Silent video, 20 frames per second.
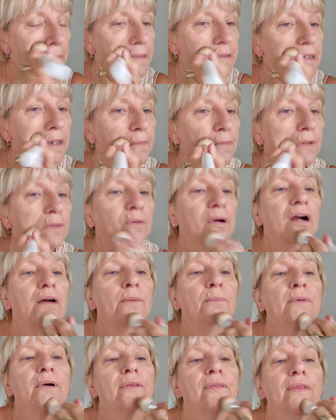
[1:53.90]
Same with where I
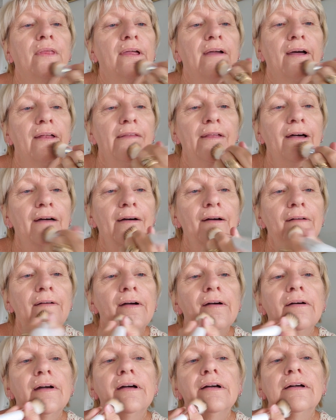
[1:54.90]
put the other.
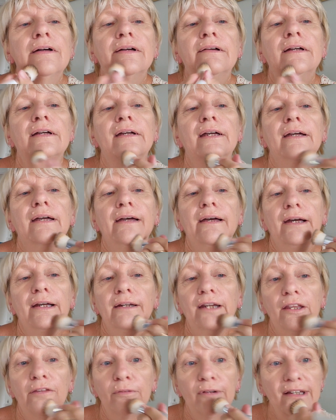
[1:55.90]

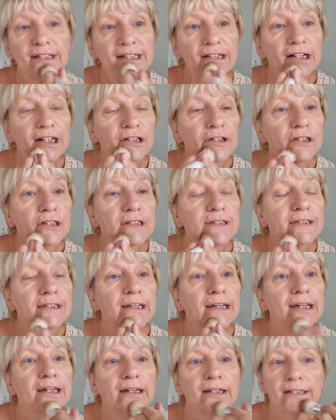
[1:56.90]
Now, the reason I use
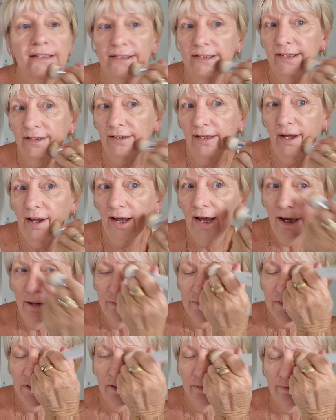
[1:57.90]
the concealer
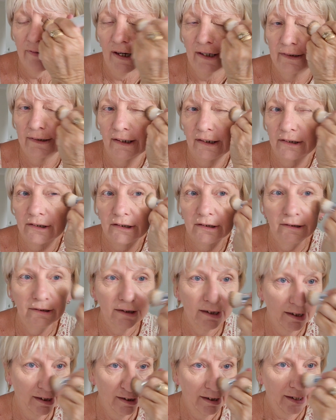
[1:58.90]
after your foundation
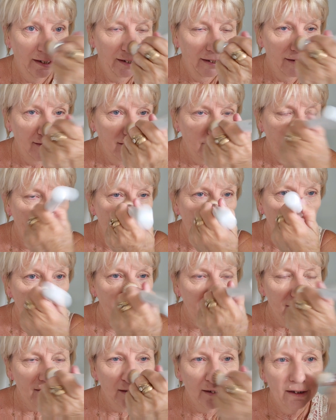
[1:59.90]
is
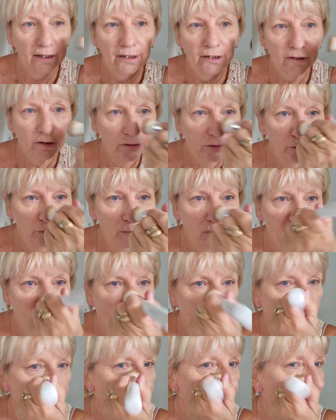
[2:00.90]
because you
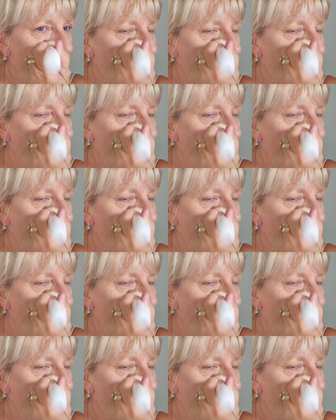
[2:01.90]
might